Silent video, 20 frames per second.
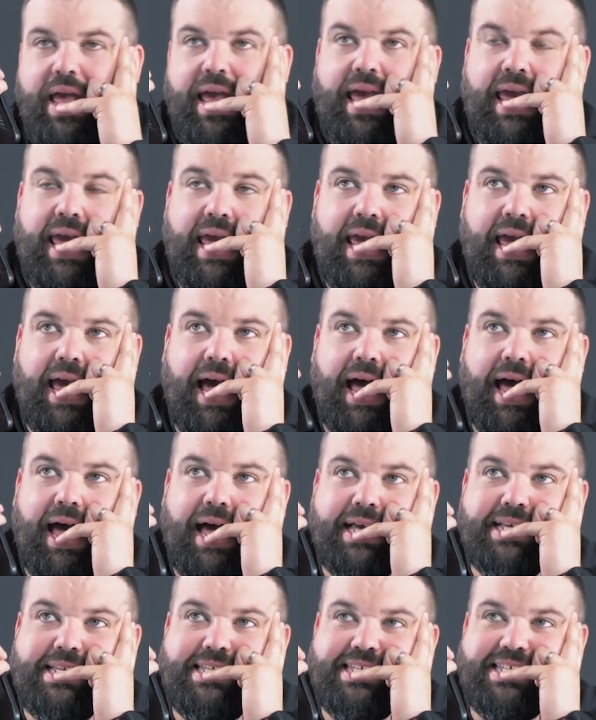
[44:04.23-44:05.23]
he
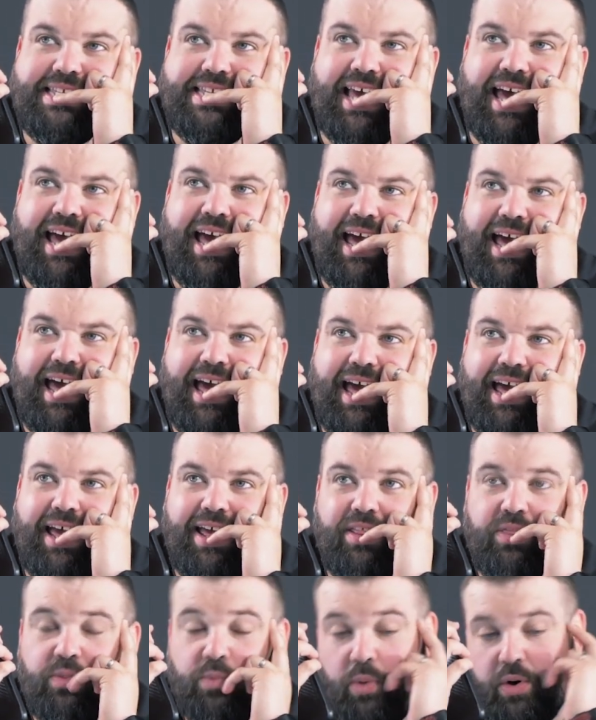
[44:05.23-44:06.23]
has uh,
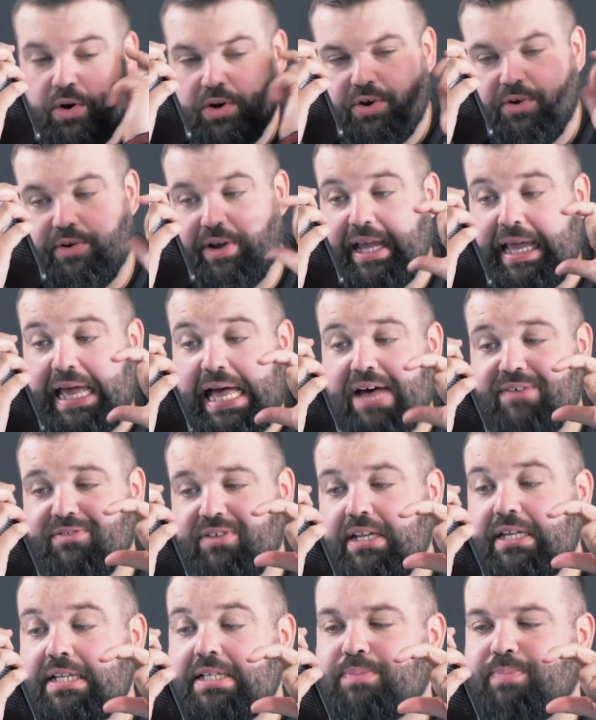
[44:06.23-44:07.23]
the word
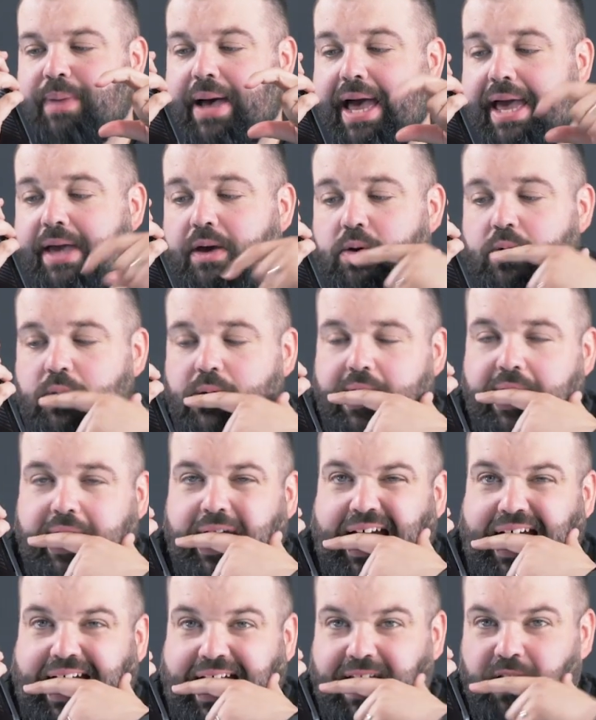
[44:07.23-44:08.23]
Craigavon in his bio
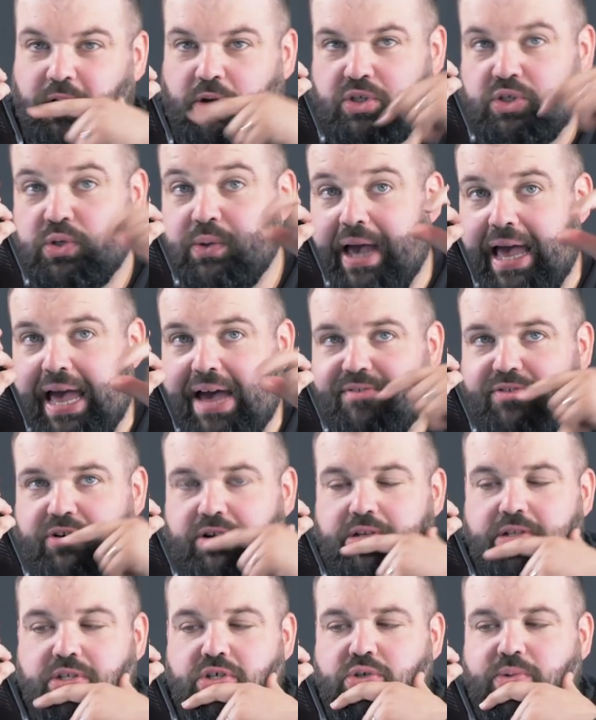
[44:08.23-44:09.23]
and also
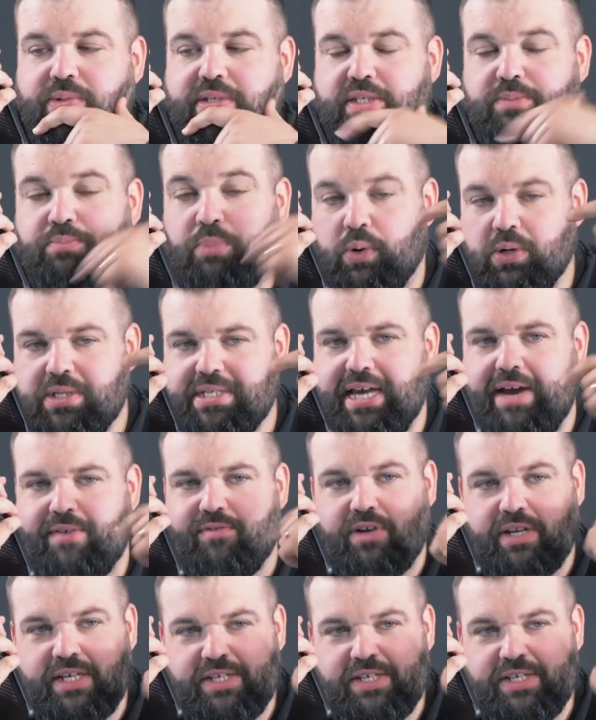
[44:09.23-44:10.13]
Everton. So he supports Everton.